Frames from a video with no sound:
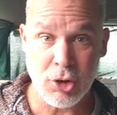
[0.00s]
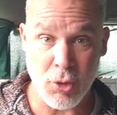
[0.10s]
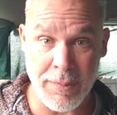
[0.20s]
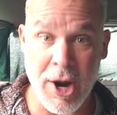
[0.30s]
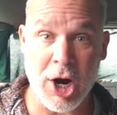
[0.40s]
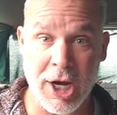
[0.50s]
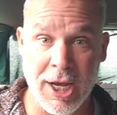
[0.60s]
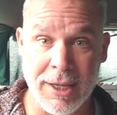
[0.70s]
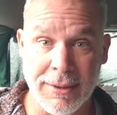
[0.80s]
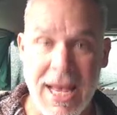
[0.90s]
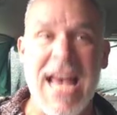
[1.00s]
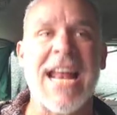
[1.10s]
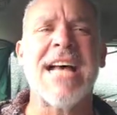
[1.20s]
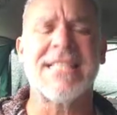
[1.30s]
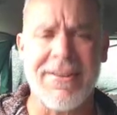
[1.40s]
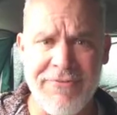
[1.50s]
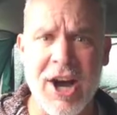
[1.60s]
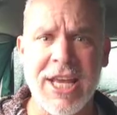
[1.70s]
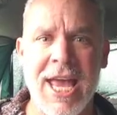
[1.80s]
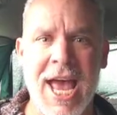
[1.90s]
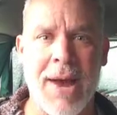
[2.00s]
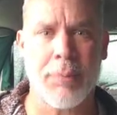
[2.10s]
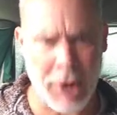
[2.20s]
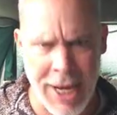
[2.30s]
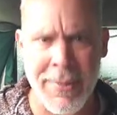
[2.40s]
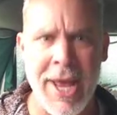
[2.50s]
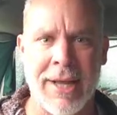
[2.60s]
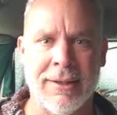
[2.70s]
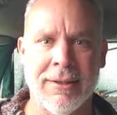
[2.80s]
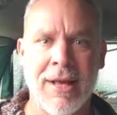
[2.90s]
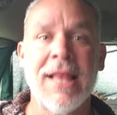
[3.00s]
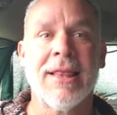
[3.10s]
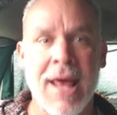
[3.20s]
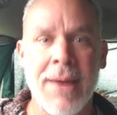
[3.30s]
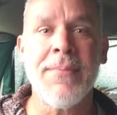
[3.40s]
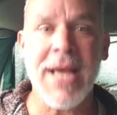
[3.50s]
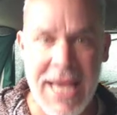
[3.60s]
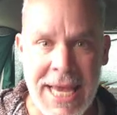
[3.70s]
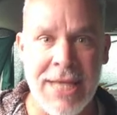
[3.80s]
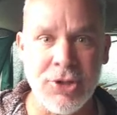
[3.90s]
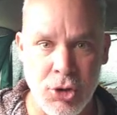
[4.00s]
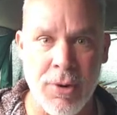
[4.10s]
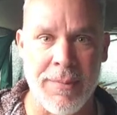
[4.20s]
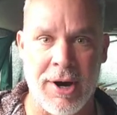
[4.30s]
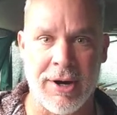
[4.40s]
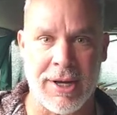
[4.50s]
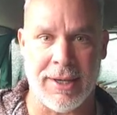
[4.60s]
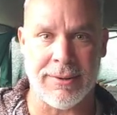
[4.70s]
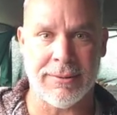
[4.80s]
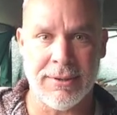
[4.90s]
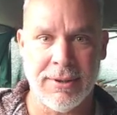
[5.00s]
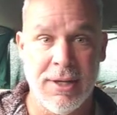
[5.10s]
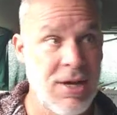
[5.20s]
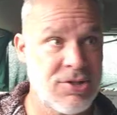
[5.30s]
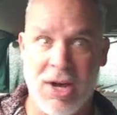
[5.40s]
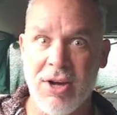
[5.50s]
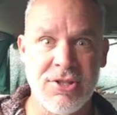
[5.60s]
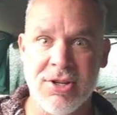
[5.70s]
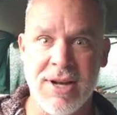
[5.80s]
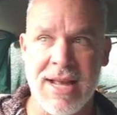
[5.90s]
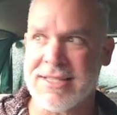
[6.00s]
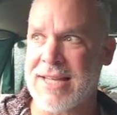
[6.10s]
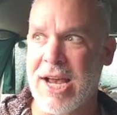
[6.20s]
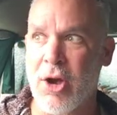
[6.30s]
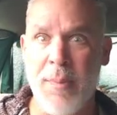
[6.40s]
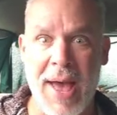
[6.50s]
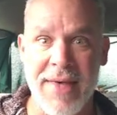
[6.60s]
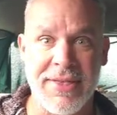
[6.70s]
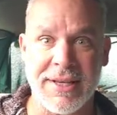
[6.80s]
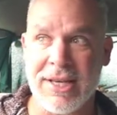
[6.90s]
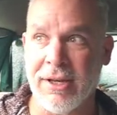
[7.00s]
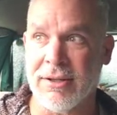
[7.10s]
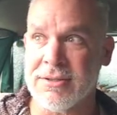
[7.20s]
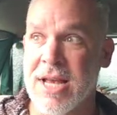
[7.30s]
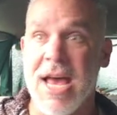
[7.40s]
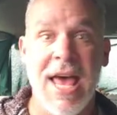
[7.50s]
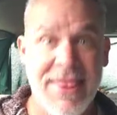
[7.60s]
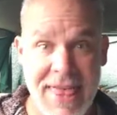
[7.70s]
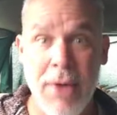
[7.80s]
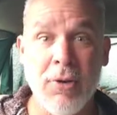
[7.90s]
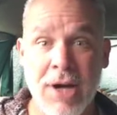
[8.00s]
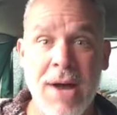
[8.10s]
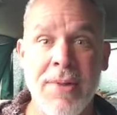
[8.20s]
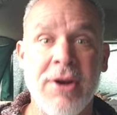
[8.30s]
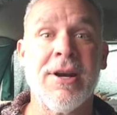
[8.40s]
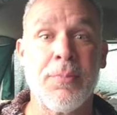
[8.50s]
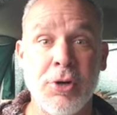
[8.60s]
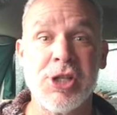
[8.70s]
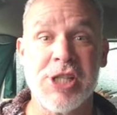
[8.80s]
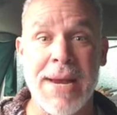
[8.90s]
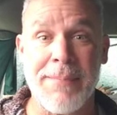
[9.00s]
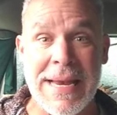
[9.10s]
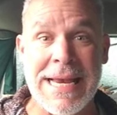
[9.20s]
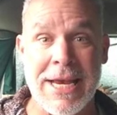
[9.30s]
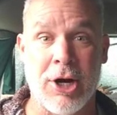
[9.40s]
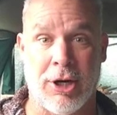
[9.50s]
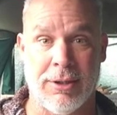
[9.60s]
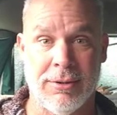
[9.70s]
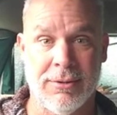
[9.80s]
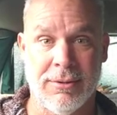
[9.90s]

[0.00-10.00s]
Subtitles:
to America. And I say, fuck yeah, bring them in. Let them into America. As long as they're not psychopathic killers, they will come here and appreciate being here.